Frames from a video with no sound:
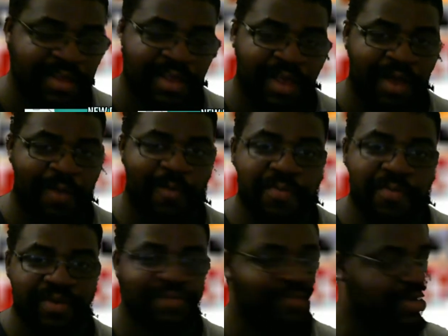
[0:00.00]
We
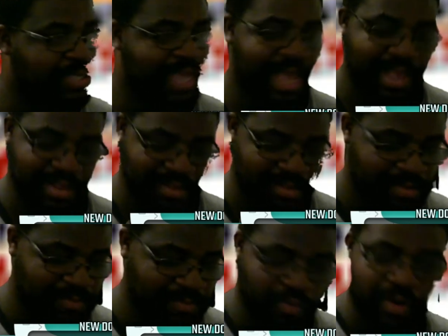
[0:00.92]
pretty much got
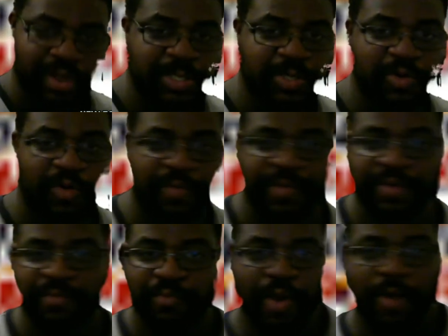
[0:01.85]
Braun
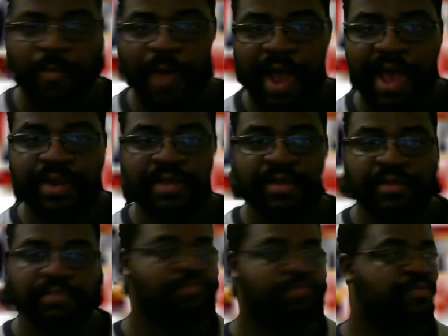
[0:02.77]
Strowman, Bray Wyatt
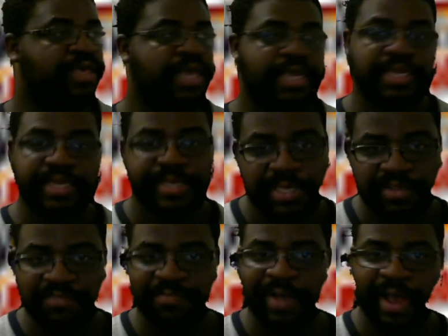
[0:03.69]
kicking each
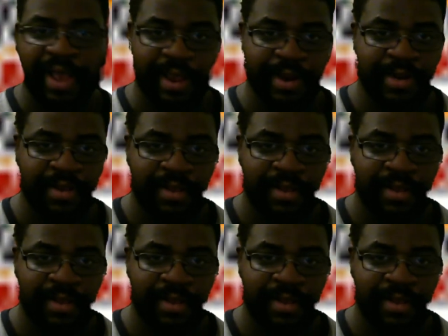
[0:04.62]
other's behind.